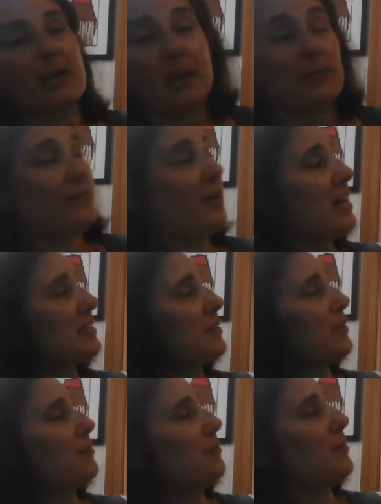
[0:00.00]
become a
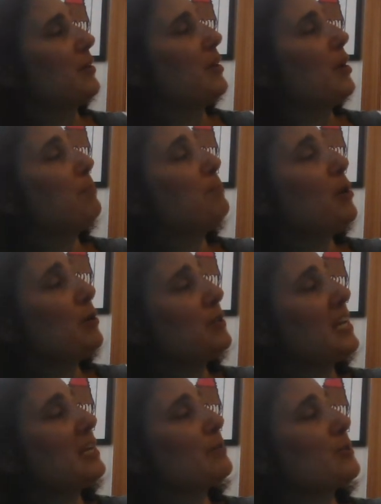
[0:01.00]
fossil?
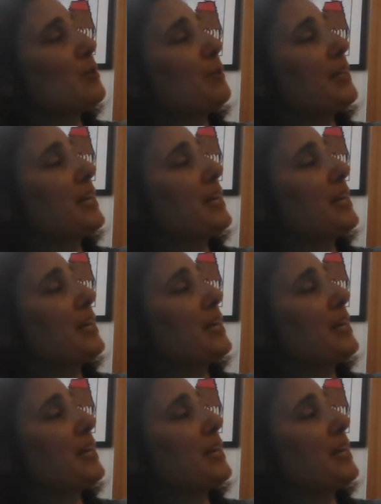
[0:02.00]
Most animals and